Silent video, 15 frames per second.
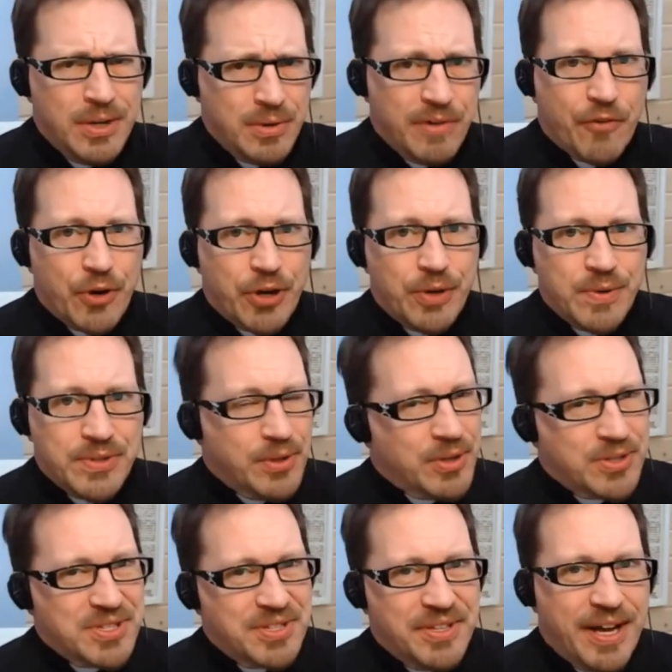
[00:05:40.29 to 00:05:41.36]
referring to his
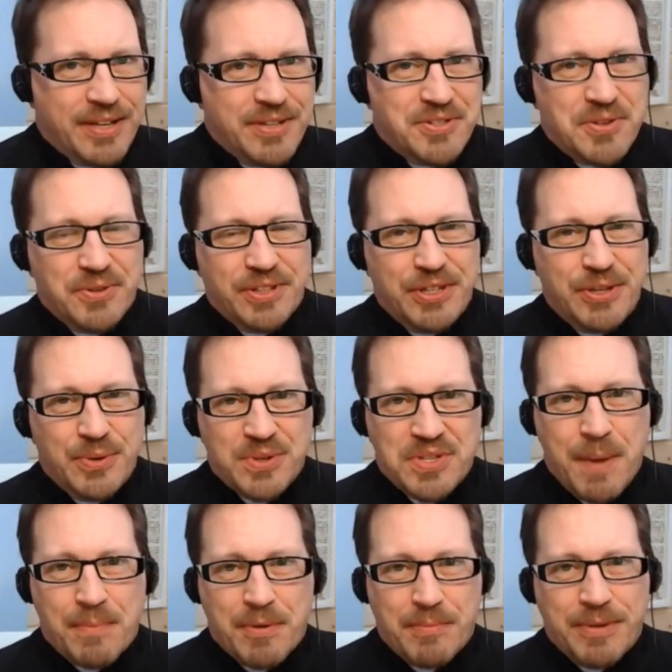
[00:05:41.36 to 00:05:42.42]
looks and not certainly to his
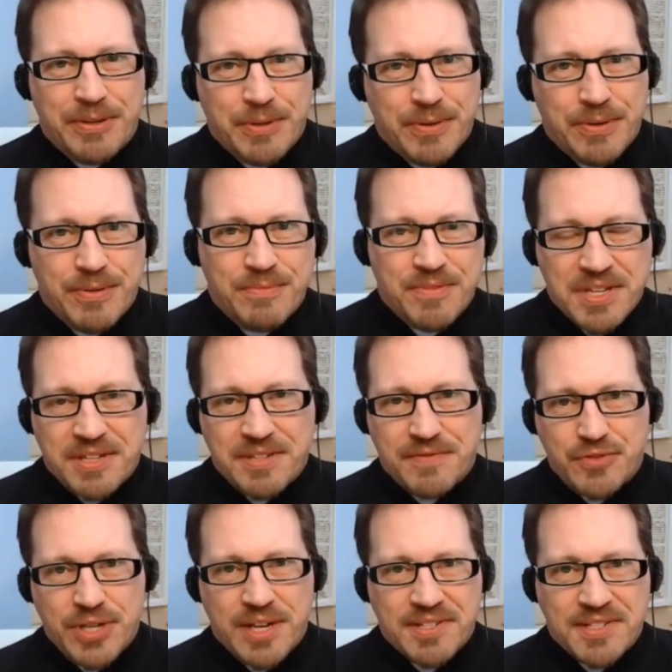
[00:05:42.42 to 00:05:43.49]
temperament or sense
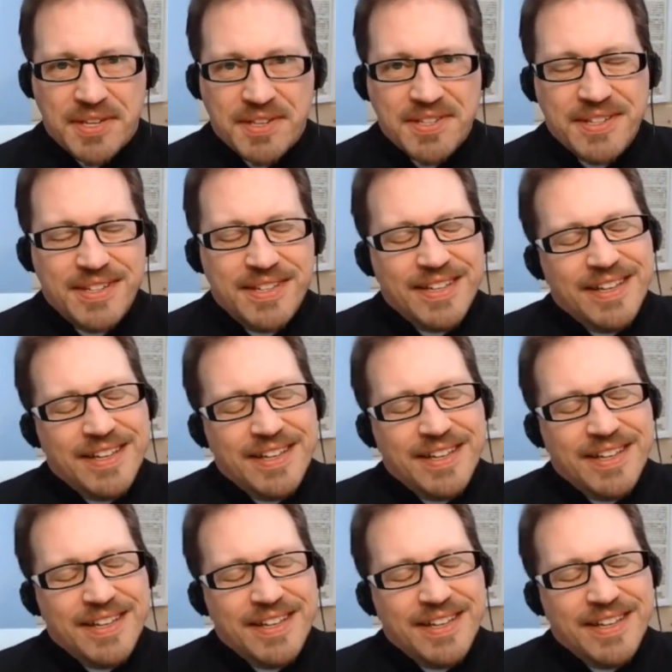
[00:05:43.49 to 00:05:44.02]
of justice,